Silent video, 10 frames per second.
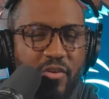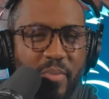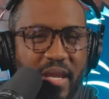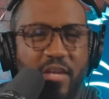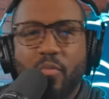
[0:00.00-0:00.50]

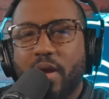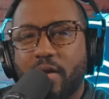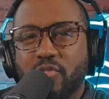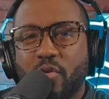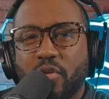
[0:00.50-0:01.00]
You can be
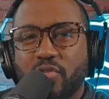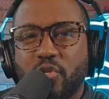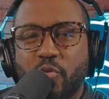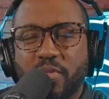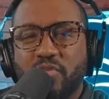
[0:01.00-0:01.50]
anywhere else on
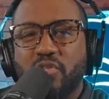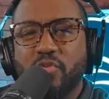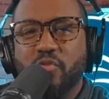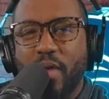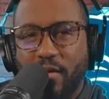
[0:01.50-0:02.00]
YouTube, but
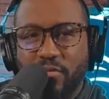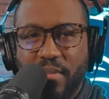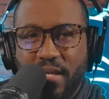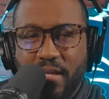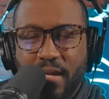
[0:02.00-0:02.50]
you choose to
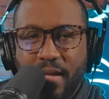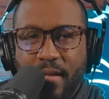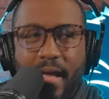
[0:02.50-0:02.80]
rock with me.